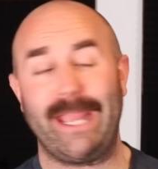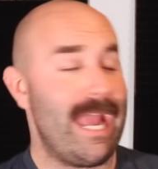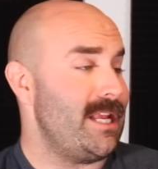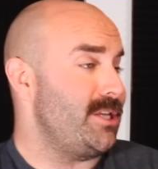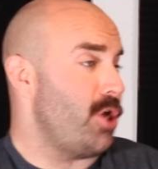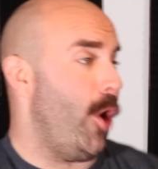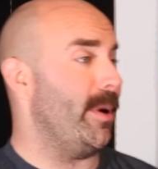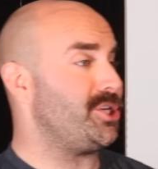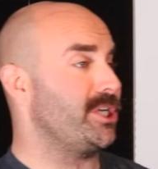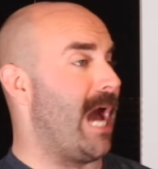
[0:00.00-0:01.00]
It, it's a whole
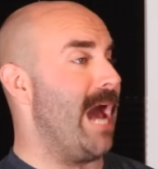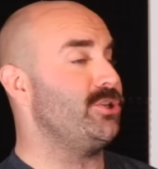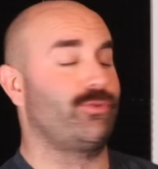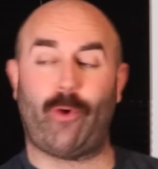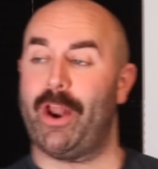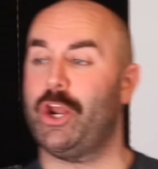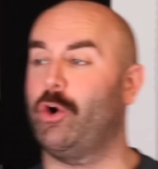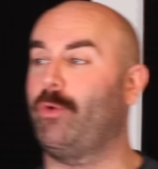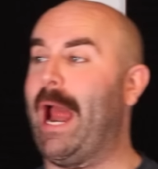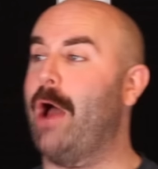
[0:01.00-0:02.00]
bunch of guys running
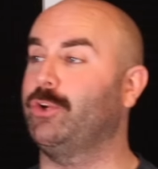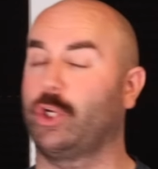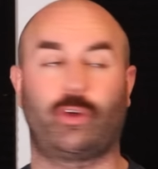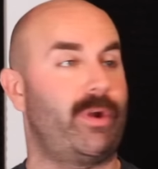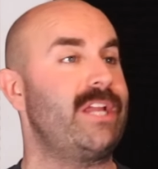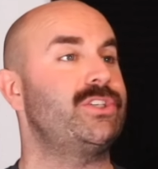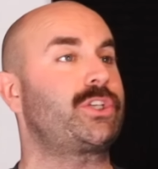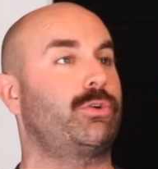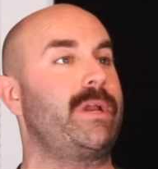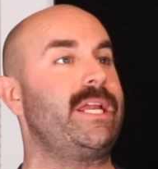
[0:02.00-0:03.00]
around a green
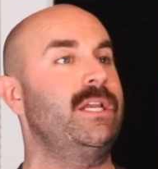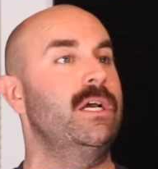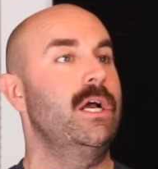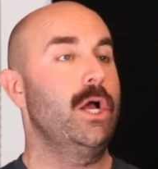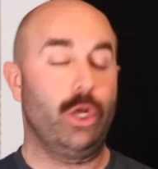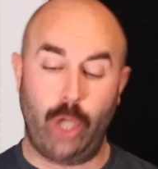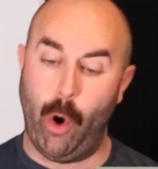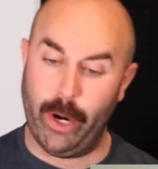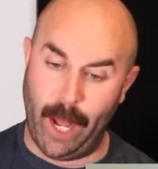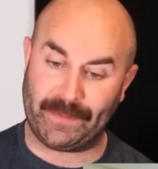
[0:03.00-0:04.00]
screen
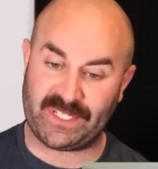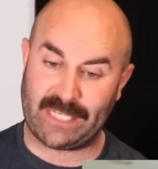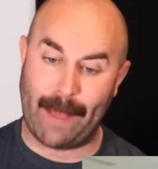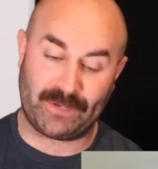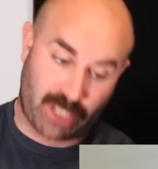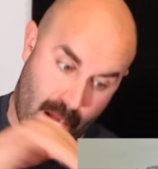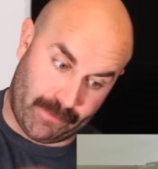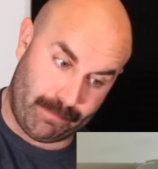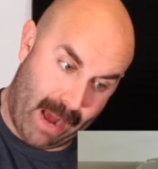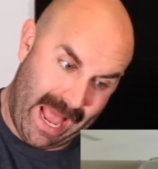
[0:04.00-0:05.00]
going up steps
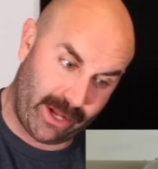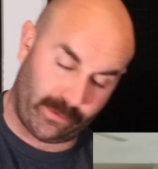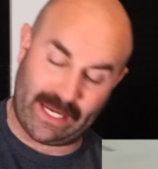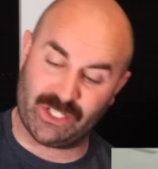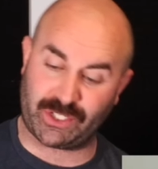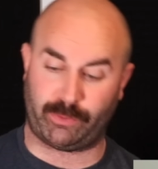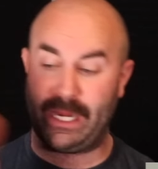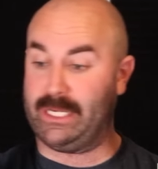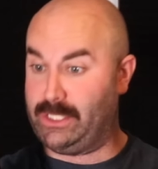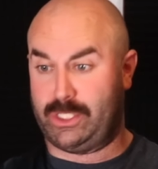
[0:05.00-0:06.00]
covered by a green
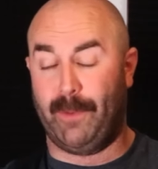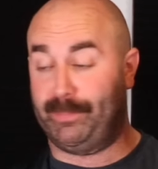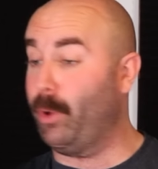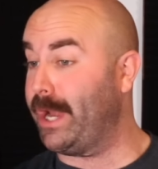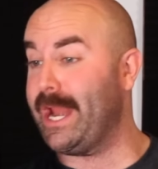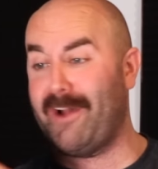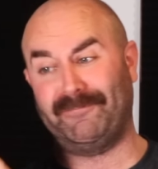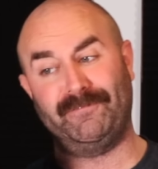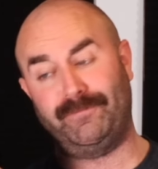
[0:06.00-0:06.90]
screen to put in a